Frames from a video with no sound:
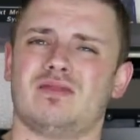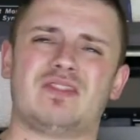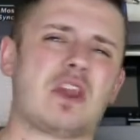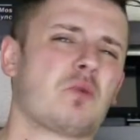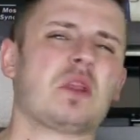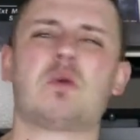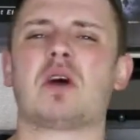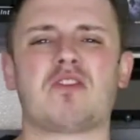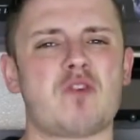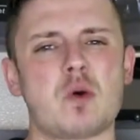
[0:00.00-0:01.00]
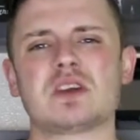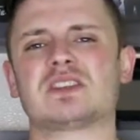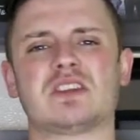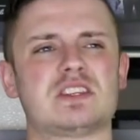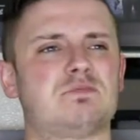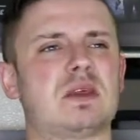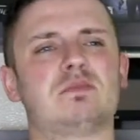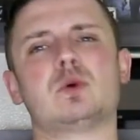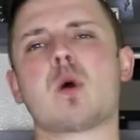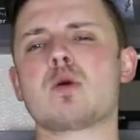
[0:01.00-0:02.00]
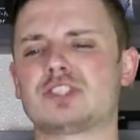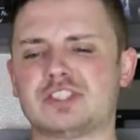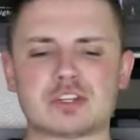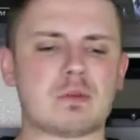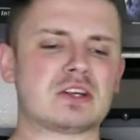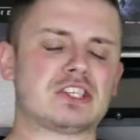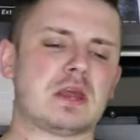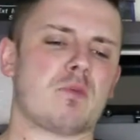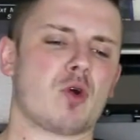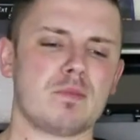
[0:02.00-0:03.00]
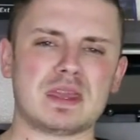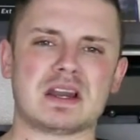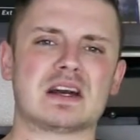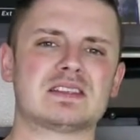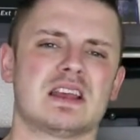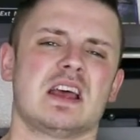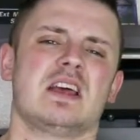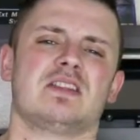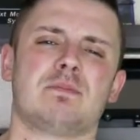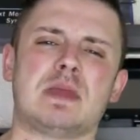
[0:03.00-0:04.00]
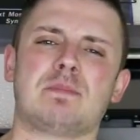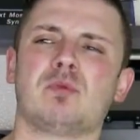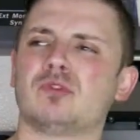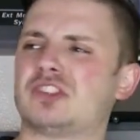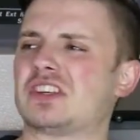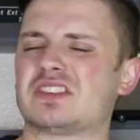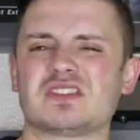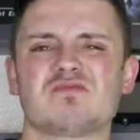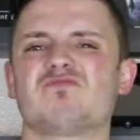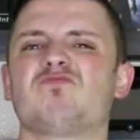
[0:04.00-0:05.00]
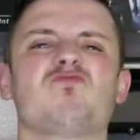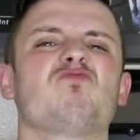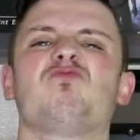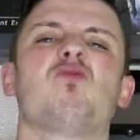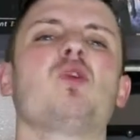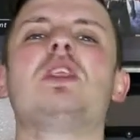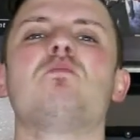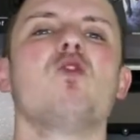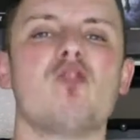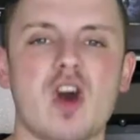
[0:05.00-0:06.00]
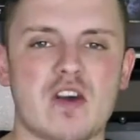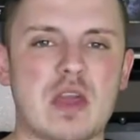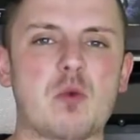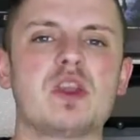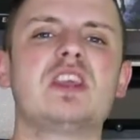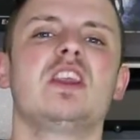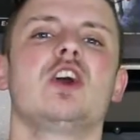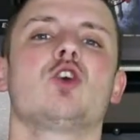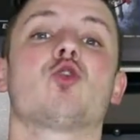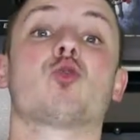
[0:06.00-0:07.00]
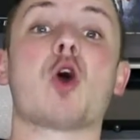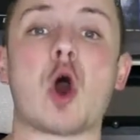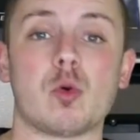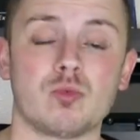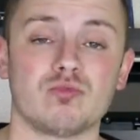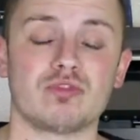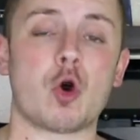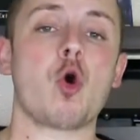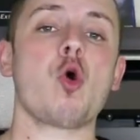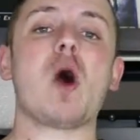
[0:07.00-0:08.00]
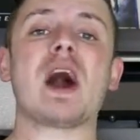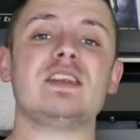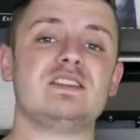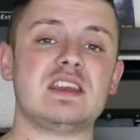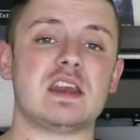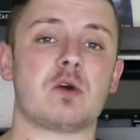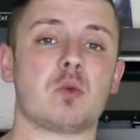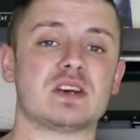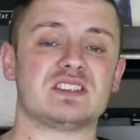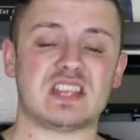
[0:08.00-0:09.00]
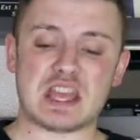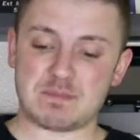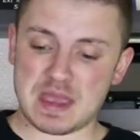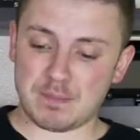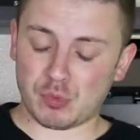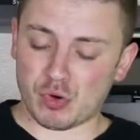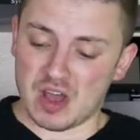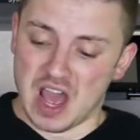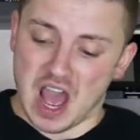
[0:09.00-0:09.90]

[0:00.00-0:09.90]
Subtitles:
they don't really want to focus on this big blue ocean so much anymore because the people just wouldn't move on. They wouldn't grow. The whole idea was to get people